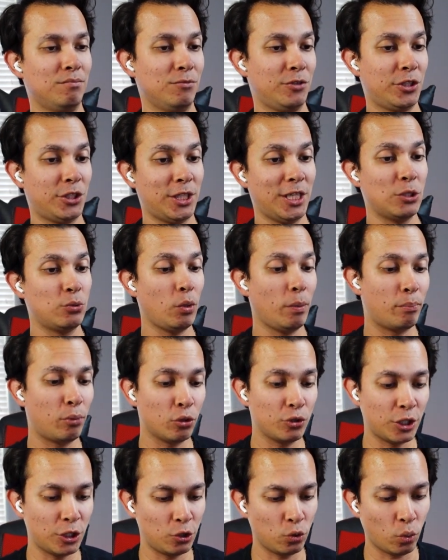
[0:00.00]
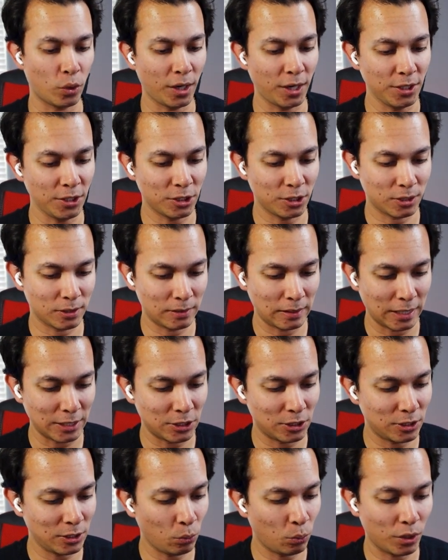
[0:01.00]
since we pulled it twice,
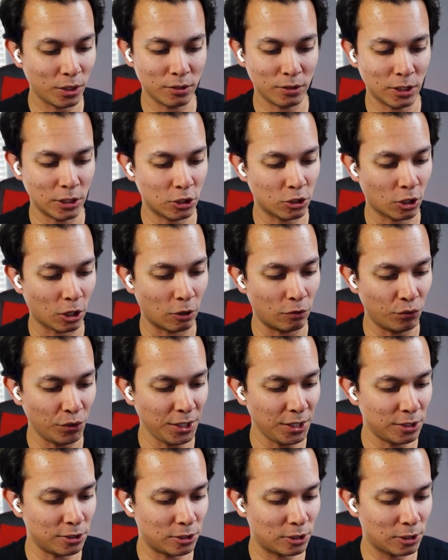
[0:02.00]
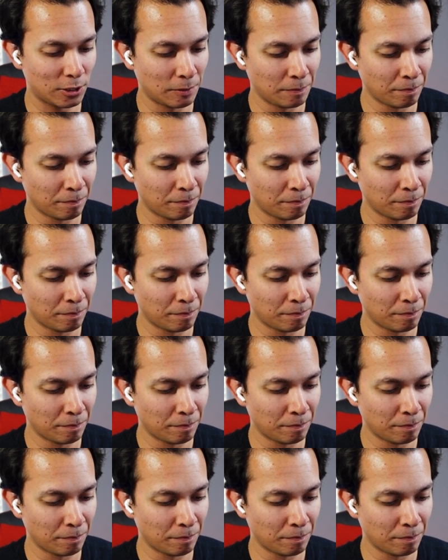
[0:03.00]
let's see what this card reads.